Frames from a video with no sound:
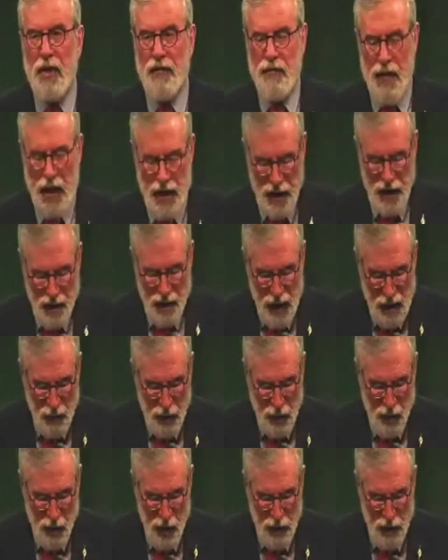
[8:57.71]
to find
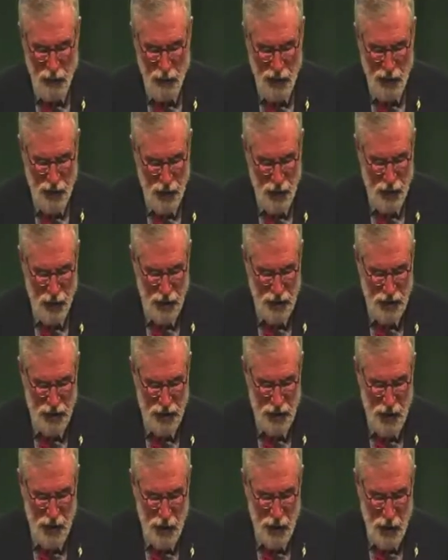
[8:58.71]
common ground with others
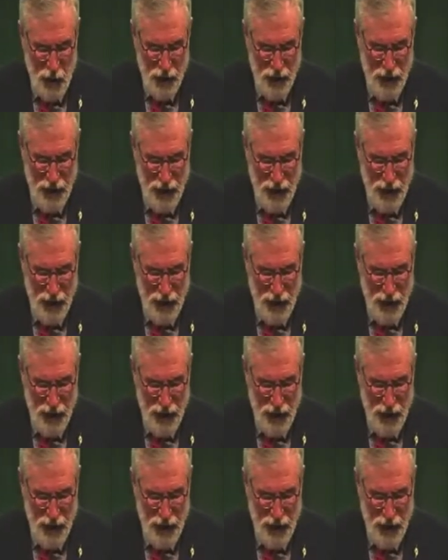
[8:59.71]
on